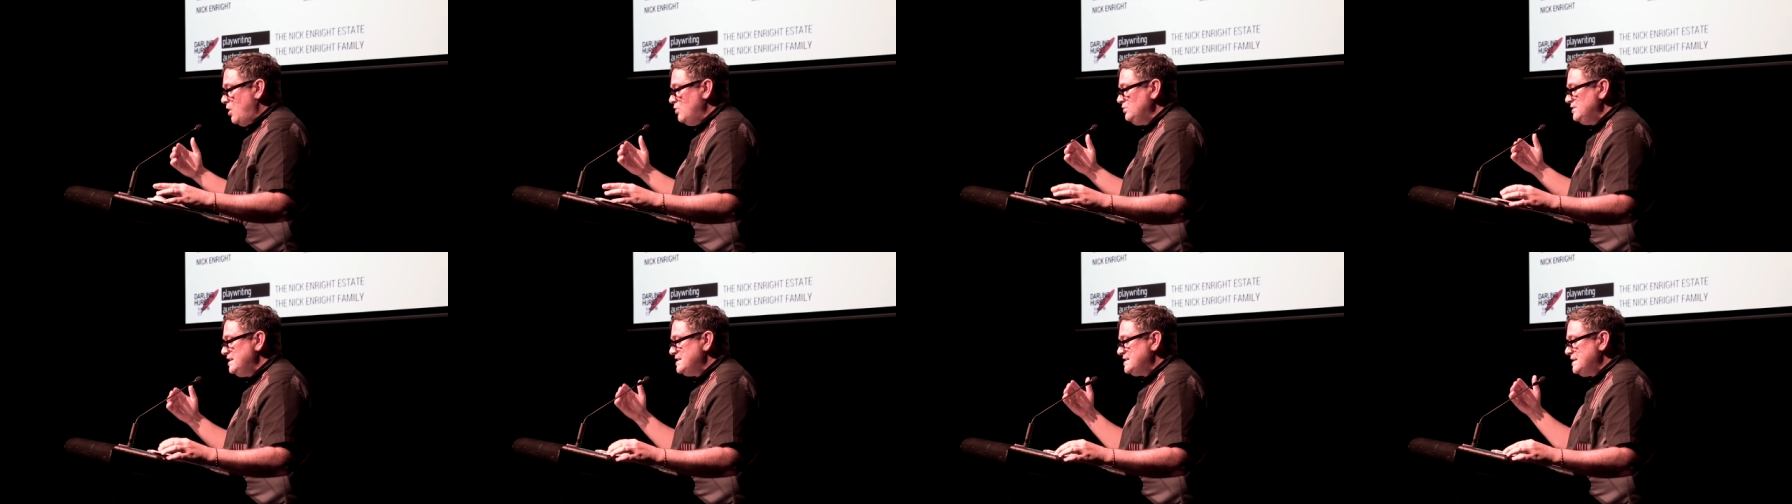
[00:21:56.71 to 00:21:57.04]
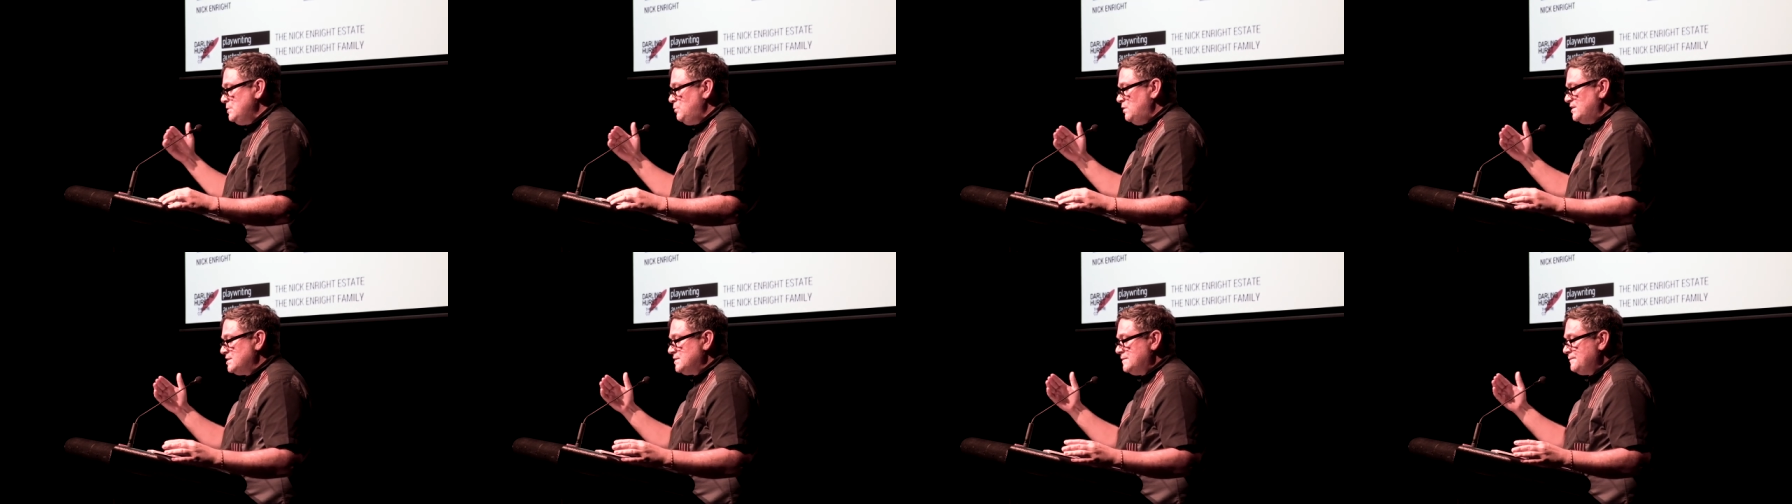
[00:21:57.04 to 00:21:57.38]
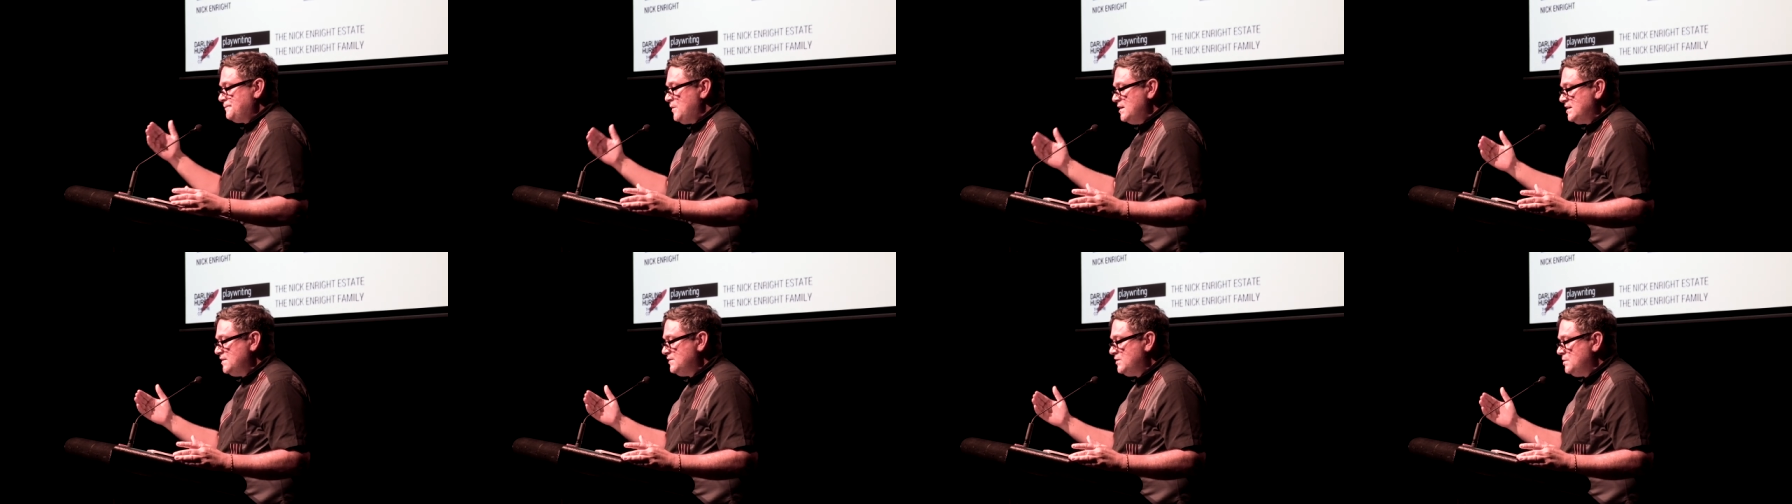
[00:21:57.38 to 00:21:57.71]
only see what is in
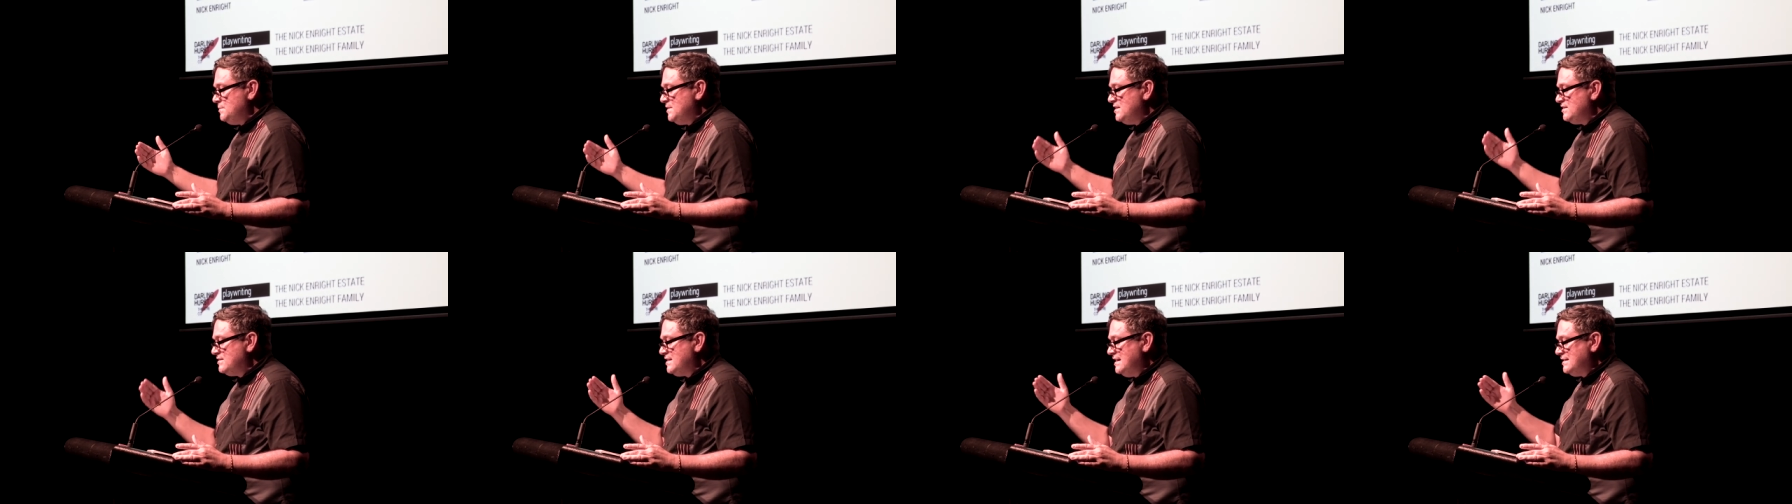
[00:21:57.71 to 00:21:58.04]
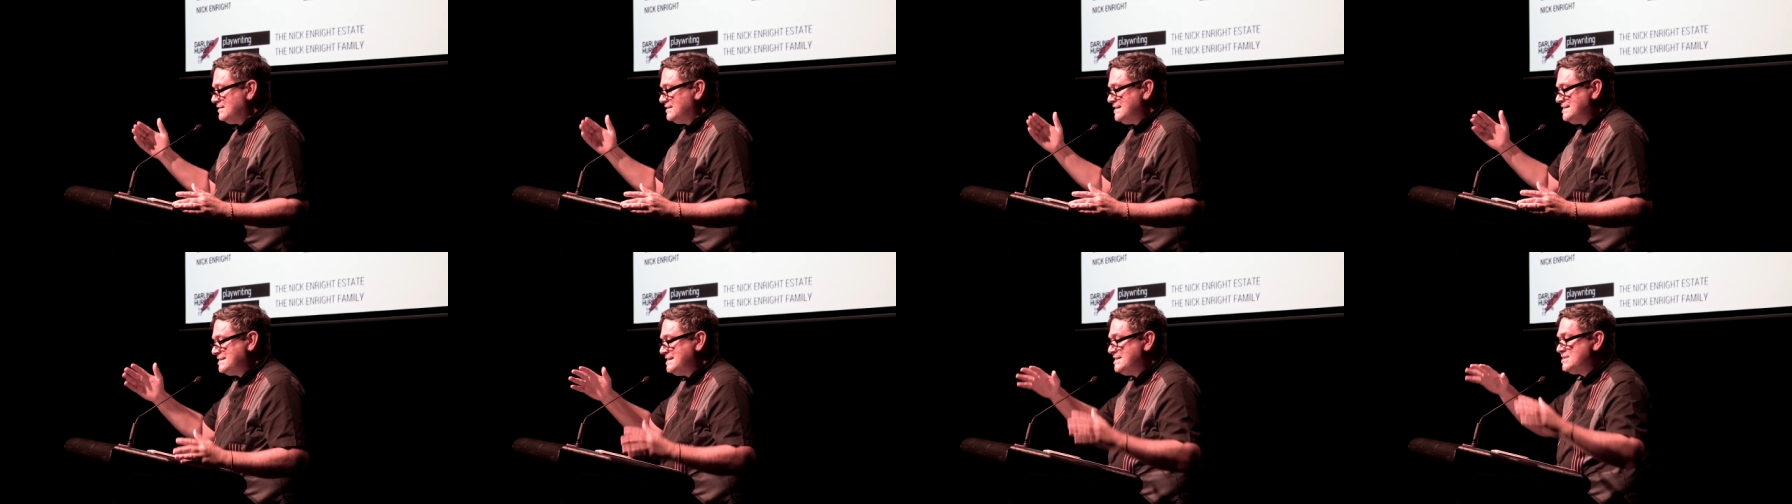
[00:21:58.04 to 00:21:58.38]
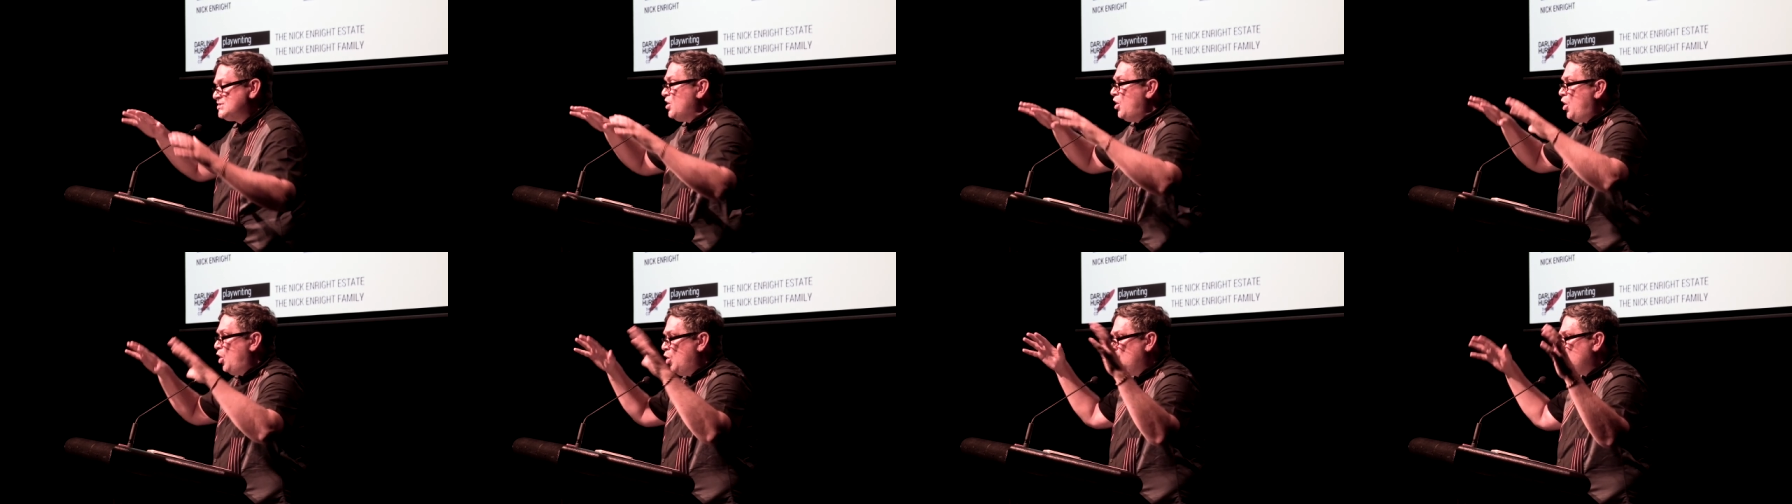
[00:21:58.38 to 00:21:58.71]
front of them and think this is
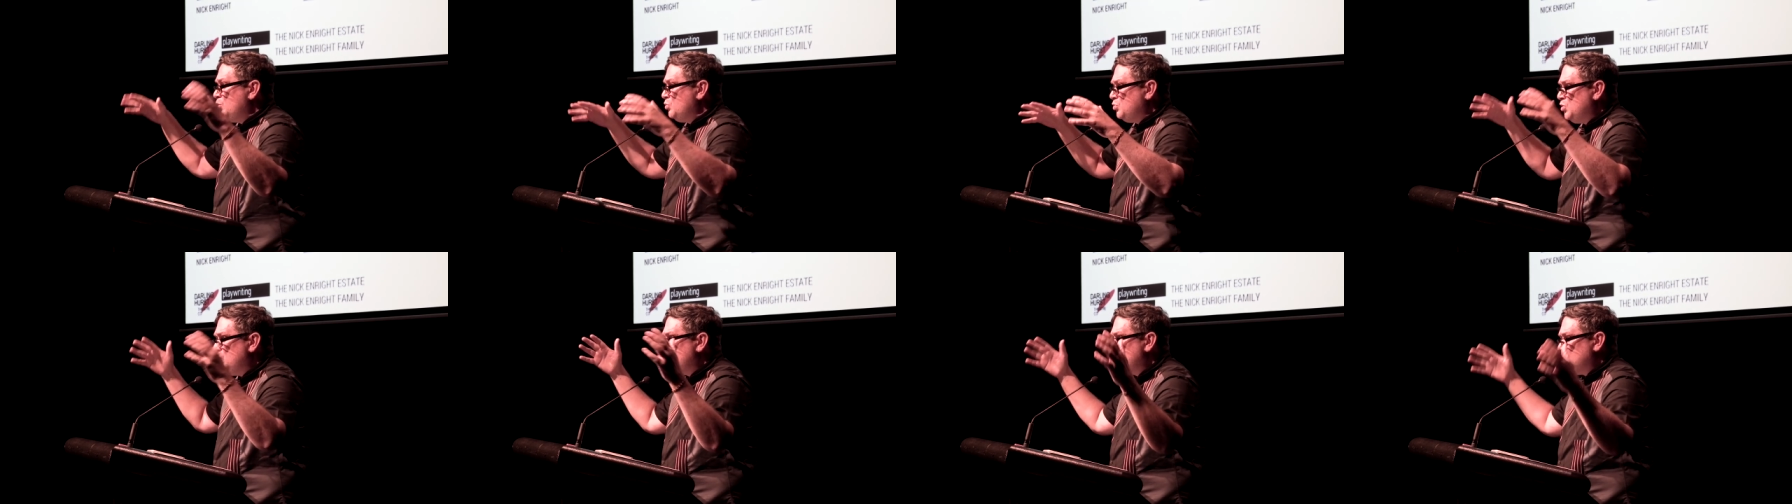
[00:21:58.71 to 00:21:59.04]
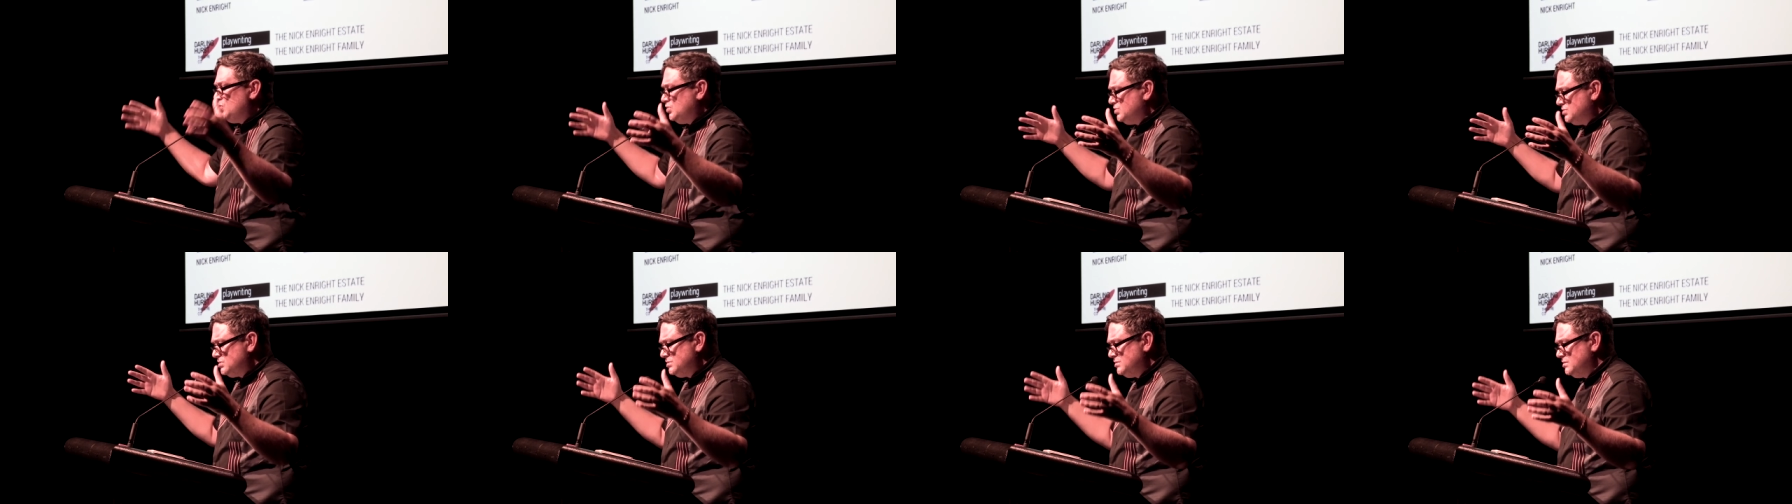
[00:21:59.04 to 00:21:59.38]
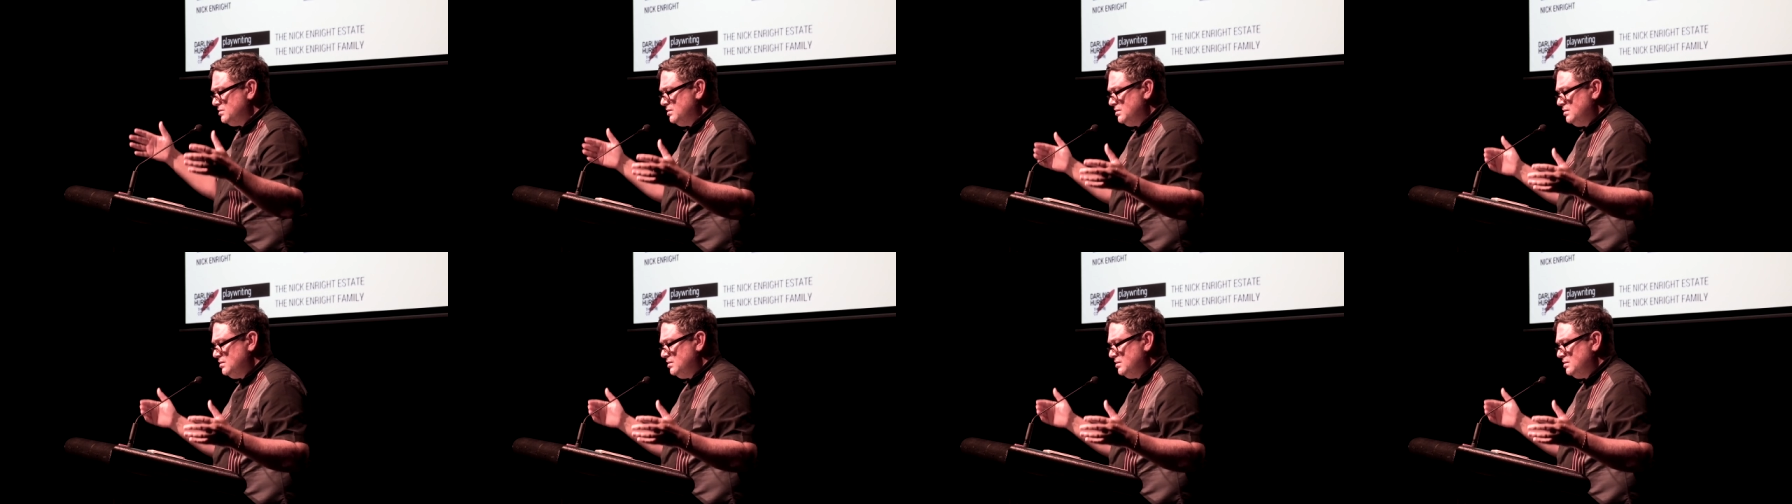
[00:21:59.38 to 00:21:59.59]
the whole world?